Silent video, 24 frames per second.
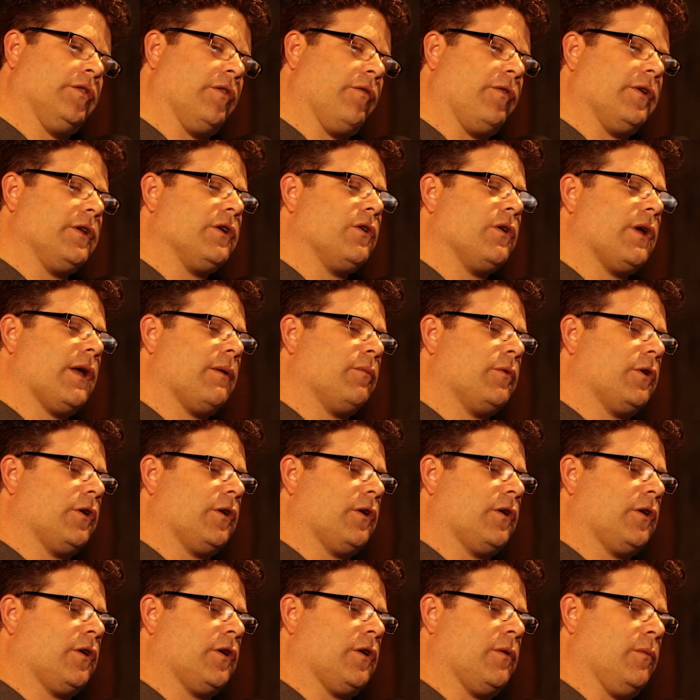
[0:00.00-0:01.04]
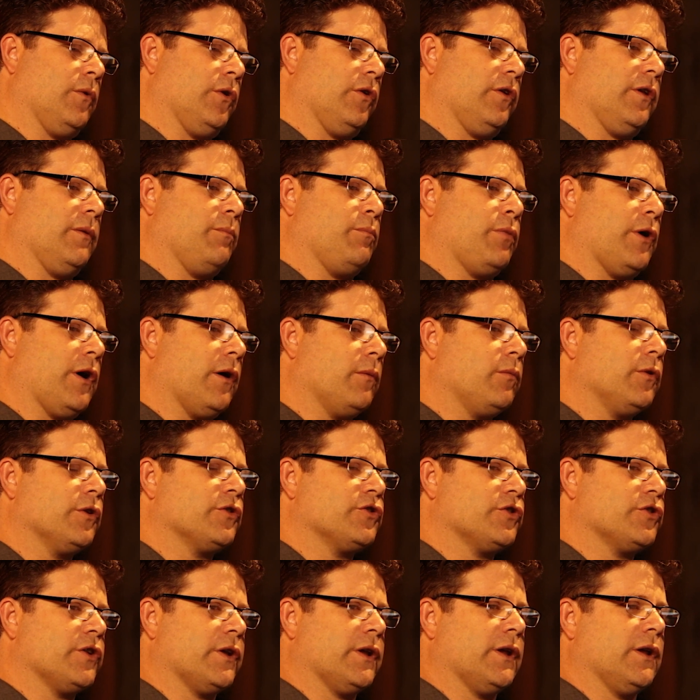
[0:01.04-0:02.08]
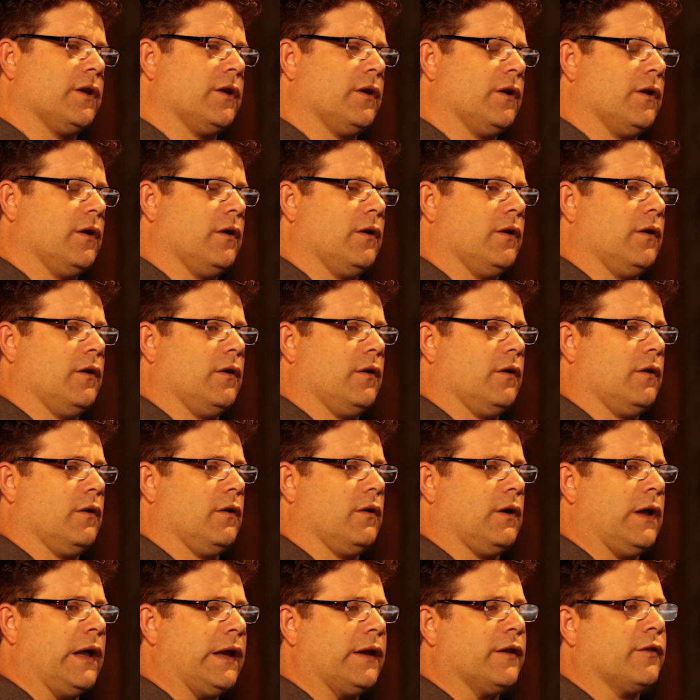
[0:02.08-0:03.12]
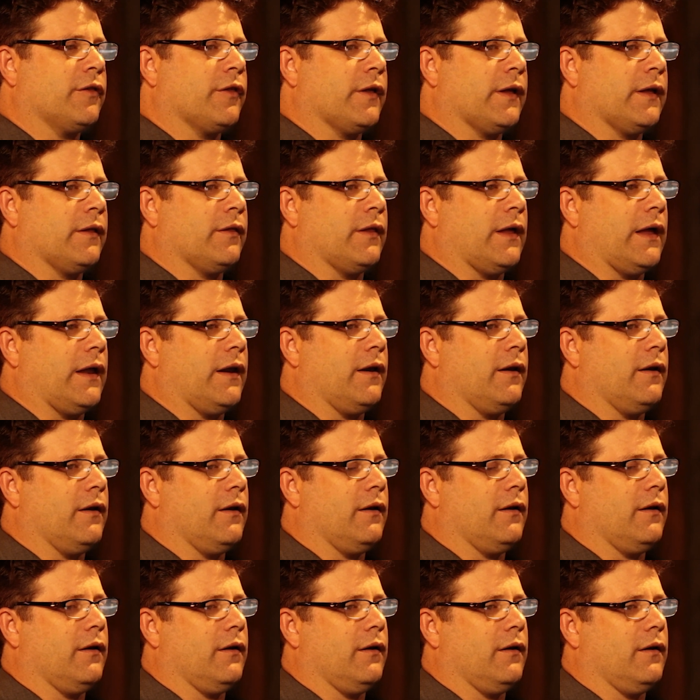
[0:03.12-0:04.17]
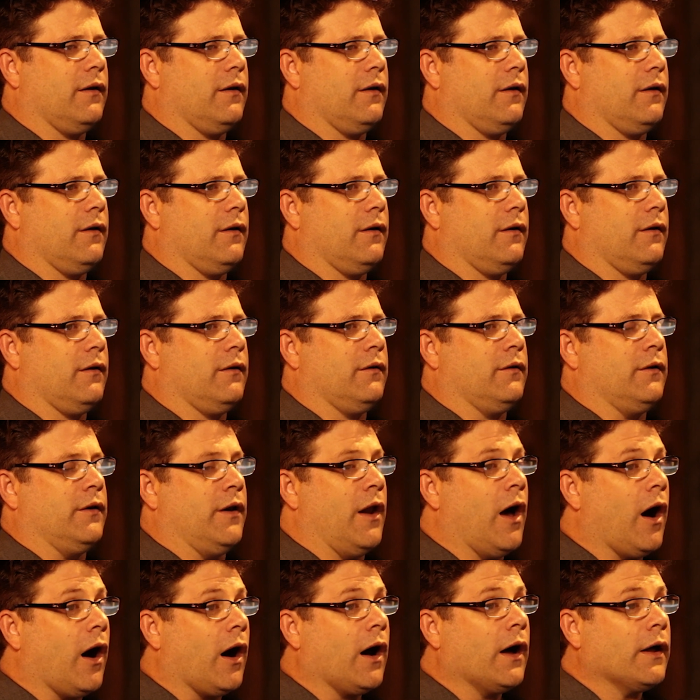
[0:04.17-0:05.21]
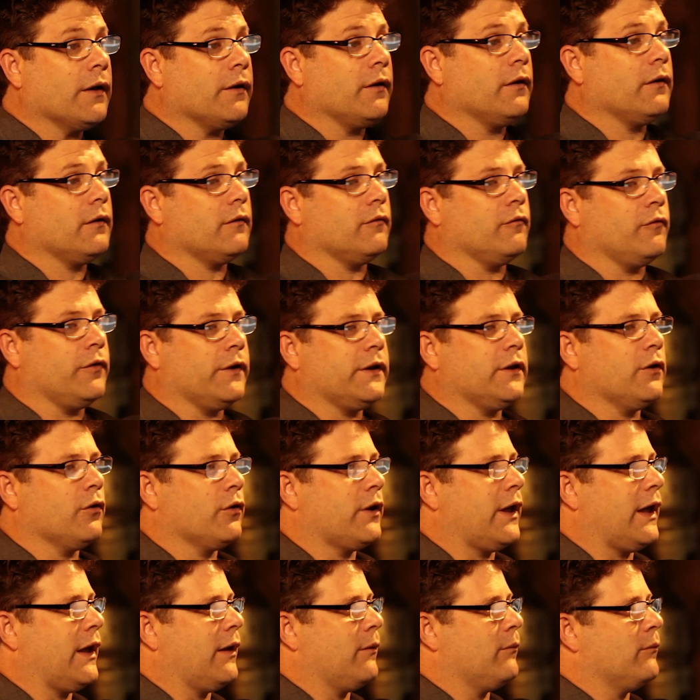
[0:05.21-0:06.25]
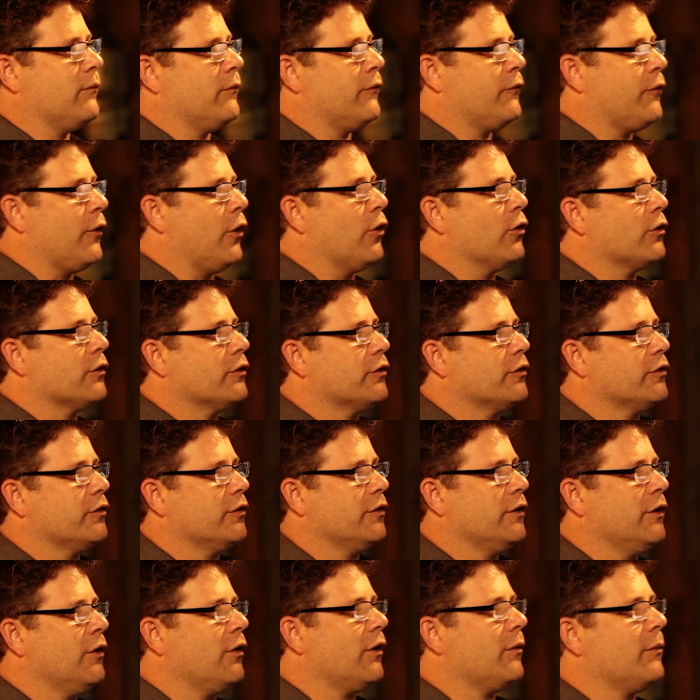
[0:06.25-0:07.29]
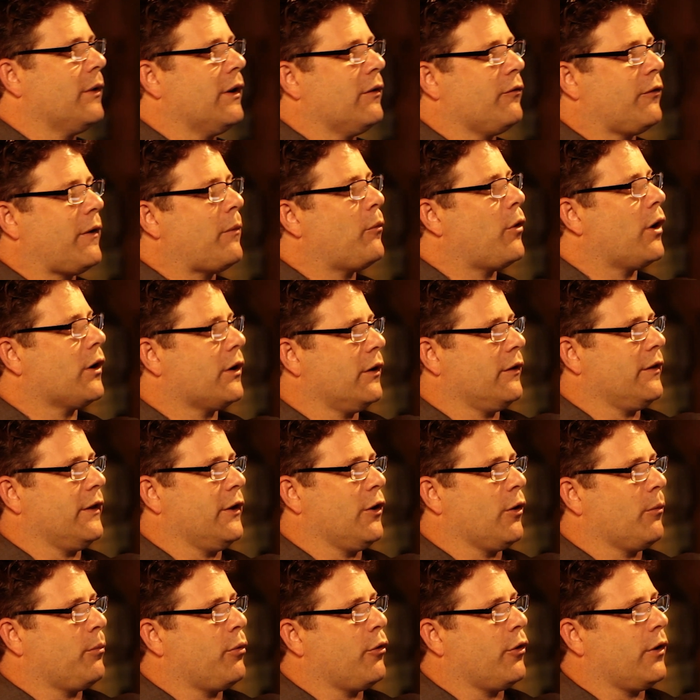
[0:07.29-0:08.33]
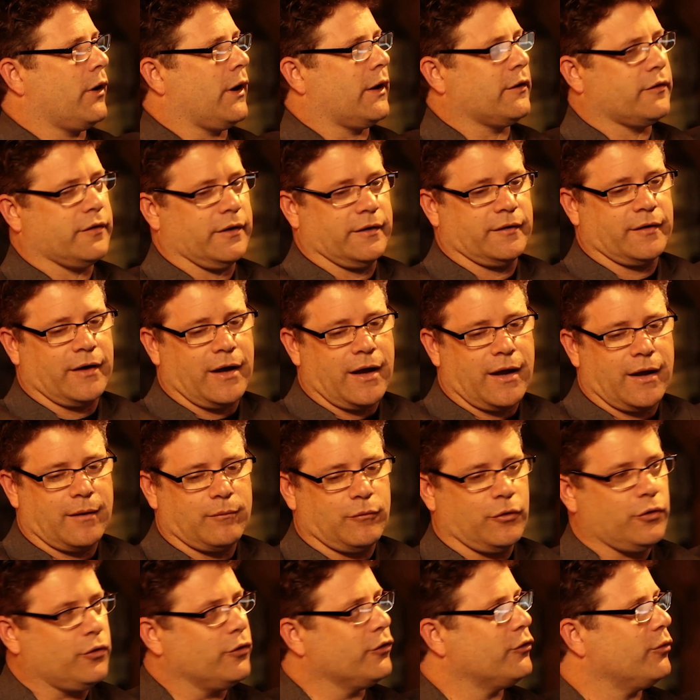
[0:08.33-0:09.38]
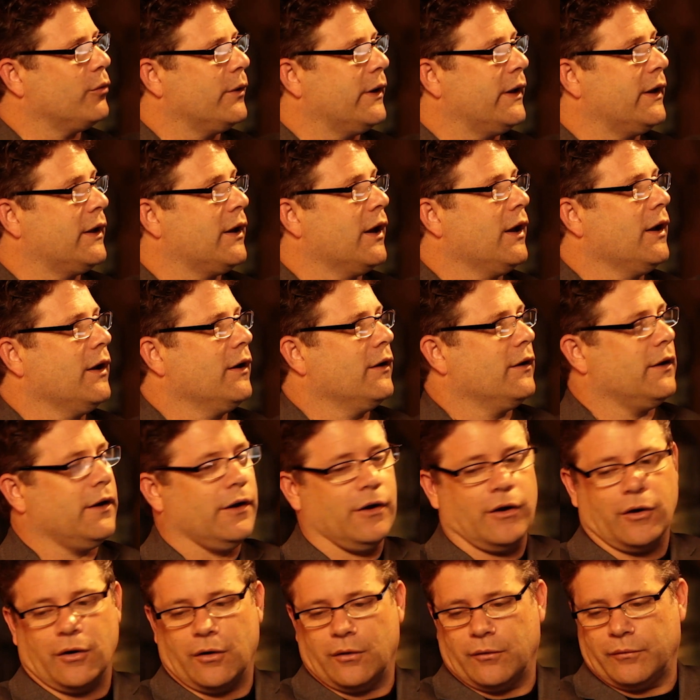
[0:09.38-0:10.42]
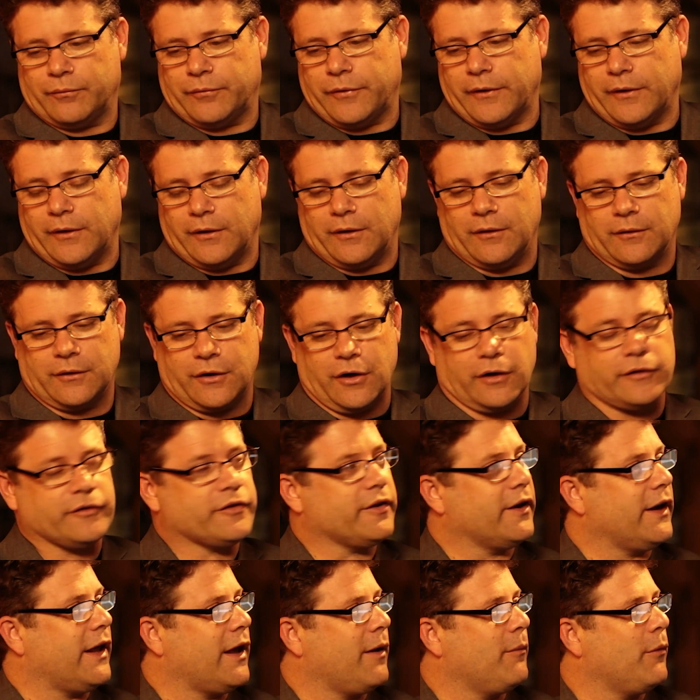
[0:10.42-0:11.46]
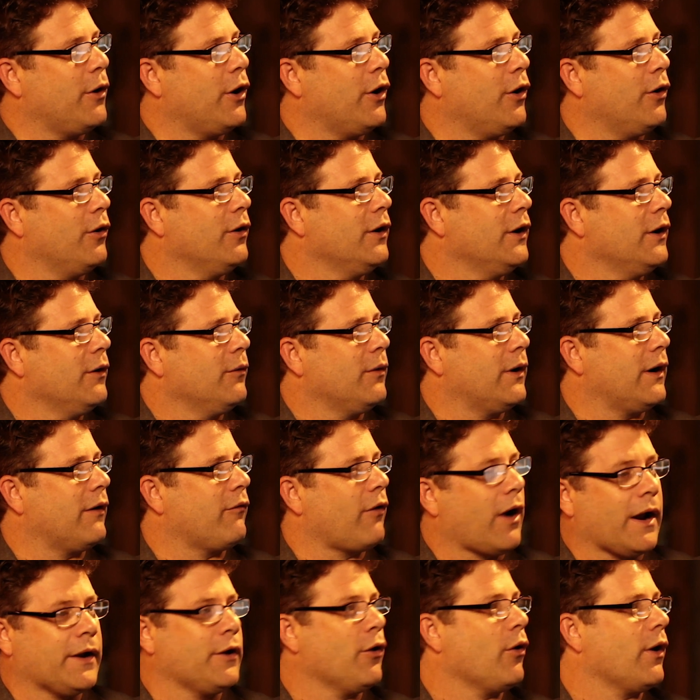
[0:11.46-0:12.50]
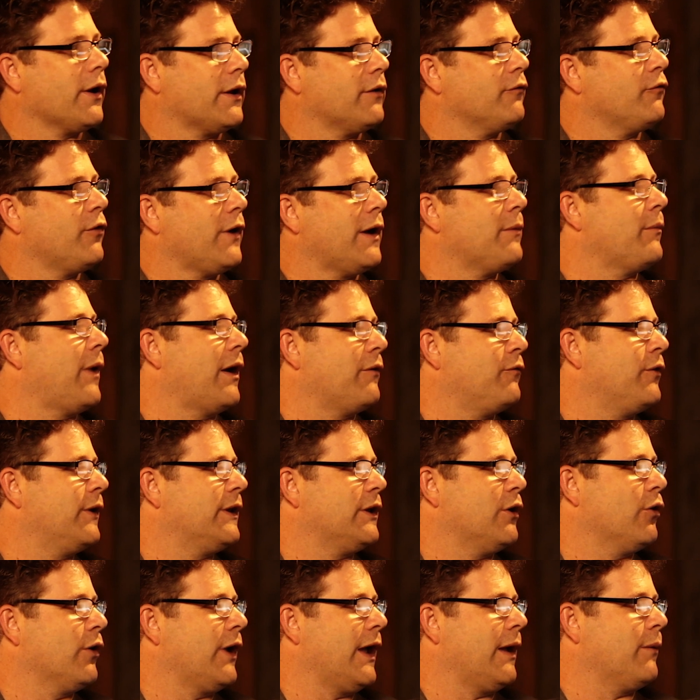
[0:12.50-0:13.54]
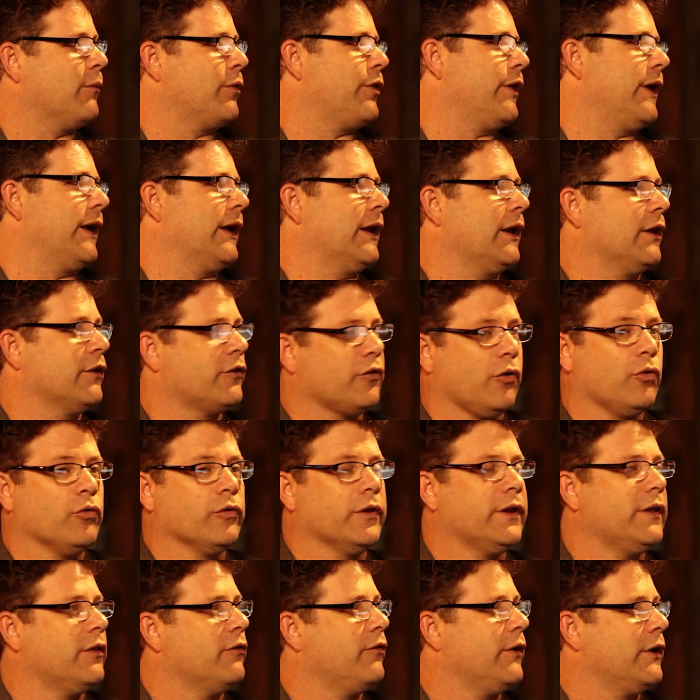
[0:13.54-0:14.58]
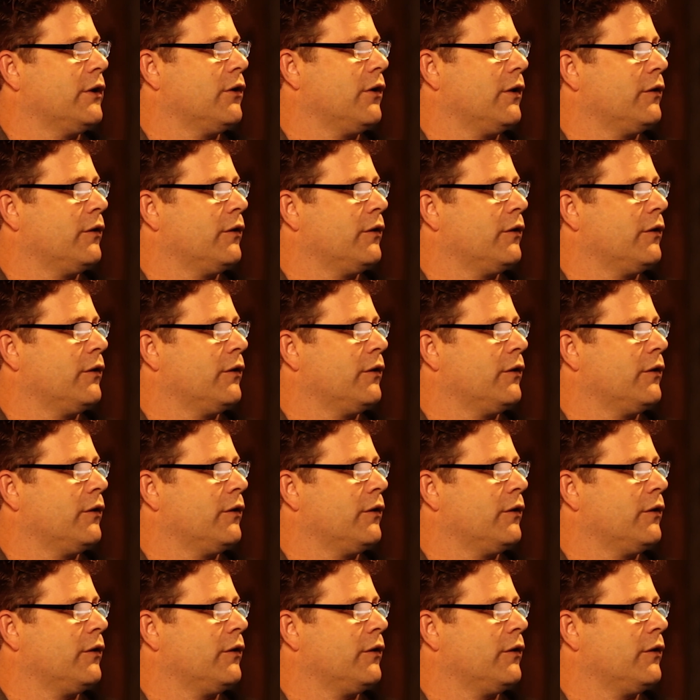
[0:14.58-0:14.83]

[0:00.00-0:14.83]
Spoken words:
the video game community publishing anything that non-video game folks, you know what I mean? If I'm walking to the airport and I see Time, Newsweek, the Guns and Ammo, whatever, I know I can find my video game thing, and it's only the video